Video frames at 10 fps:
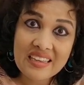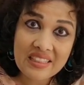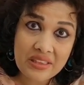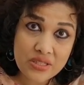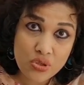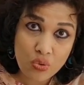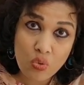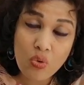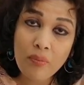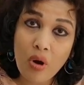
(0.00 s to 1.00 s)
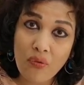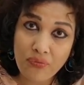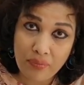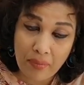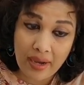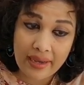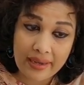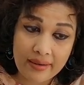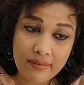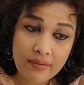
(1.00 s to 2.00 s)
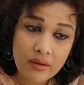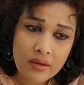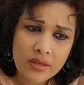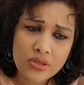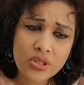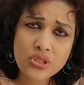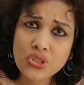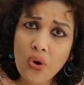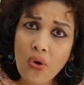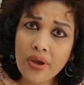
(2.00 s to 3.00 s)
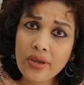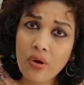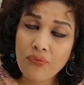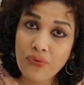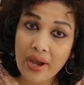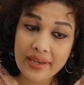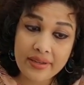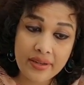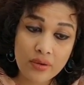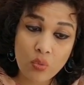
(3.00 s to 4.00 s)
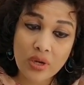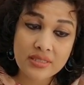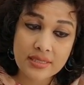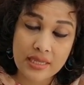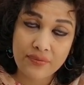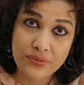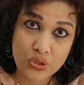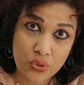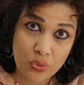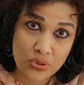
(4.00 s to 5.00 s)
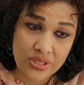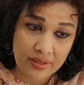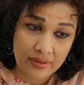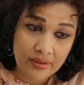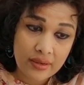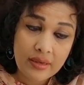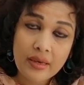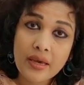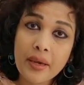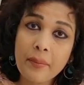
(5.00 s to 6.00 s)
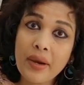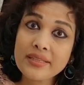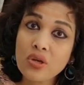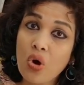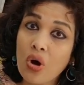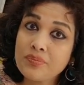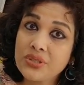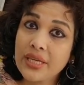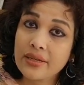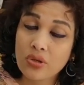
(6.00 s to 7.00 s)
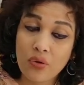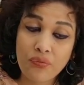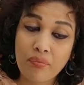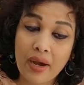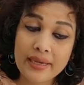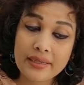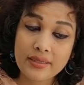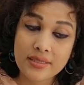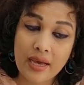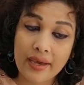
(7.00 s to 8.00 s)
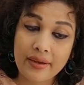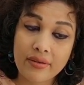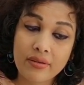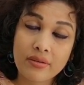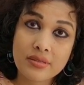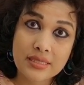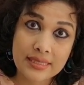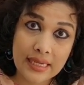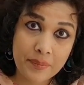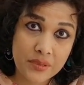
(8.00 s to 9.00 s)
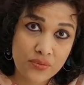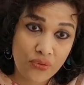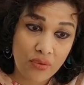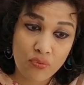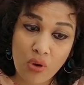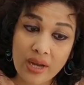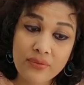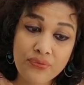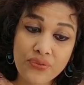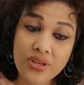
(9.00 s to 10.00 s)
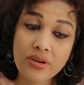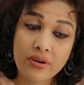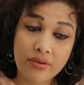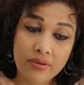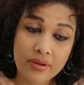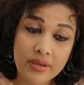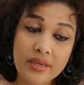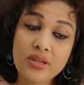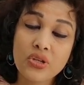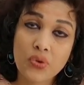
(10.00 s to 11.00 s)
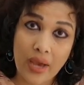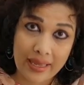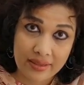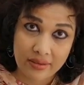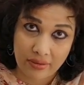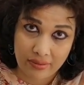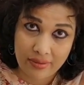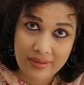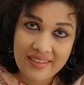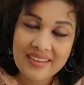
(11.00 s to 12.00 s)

In this room of mine, the joy of finding oneself chosen by the object of my desire slips from one fear into another.